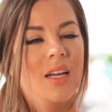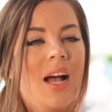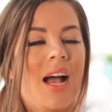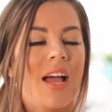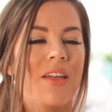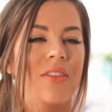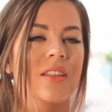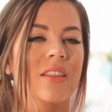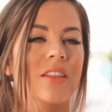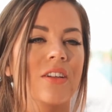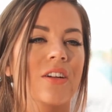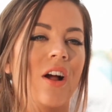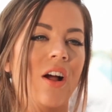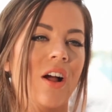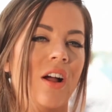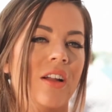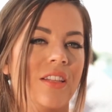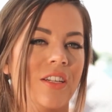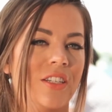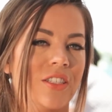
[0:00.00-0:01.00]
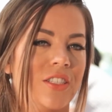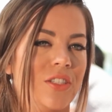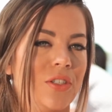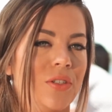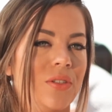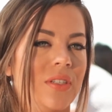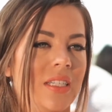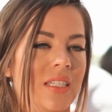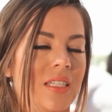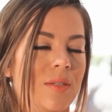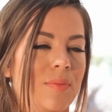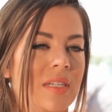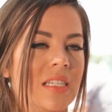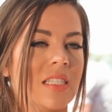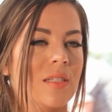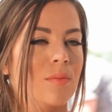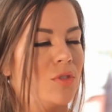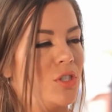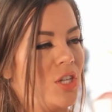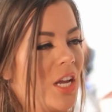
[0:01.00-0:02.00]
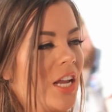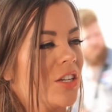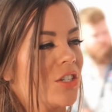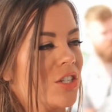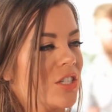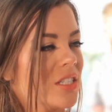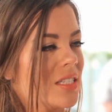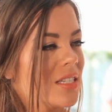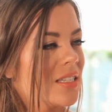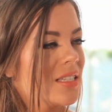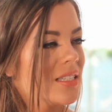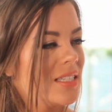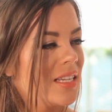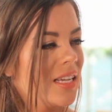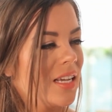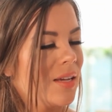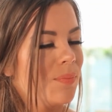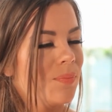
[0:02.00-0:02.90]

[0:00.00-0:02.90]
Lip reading: I think there do need to be some changes to the team.